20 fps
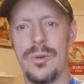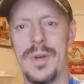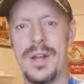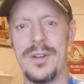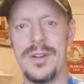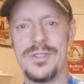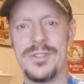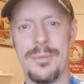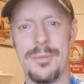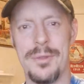in
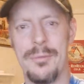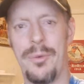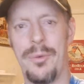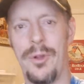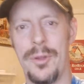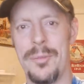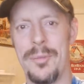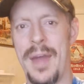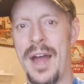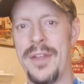or something, pull
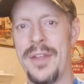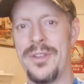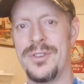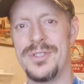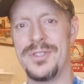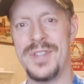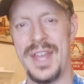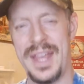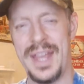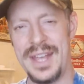them out, and there's
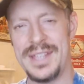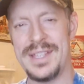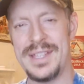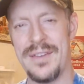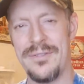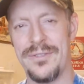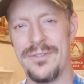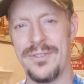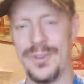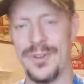an
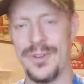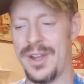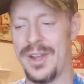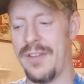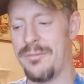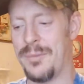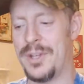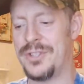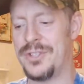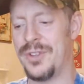87 Fleer
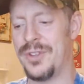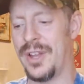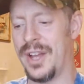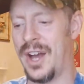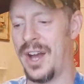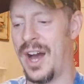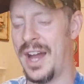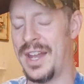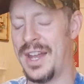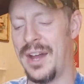Kevin Mitchell I
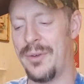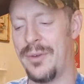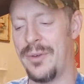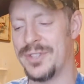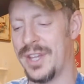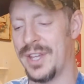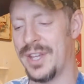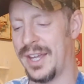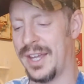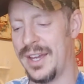got, and I was
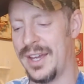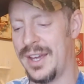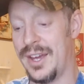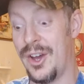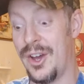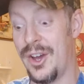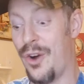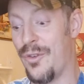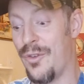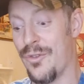like
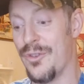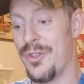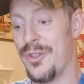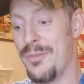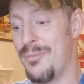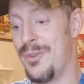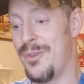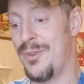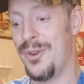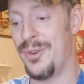over the
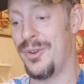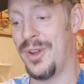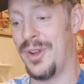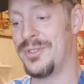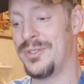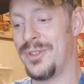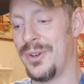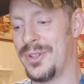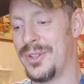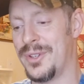moon. I was
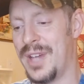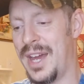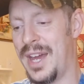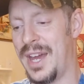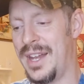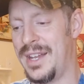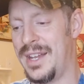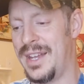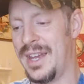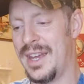so
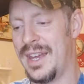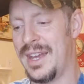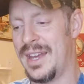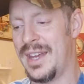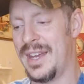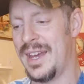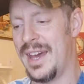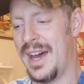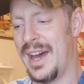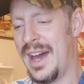excited.
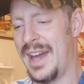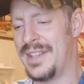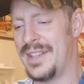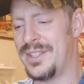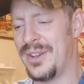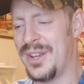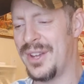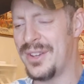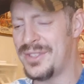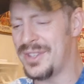So
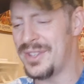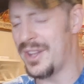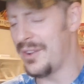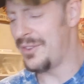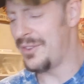here's another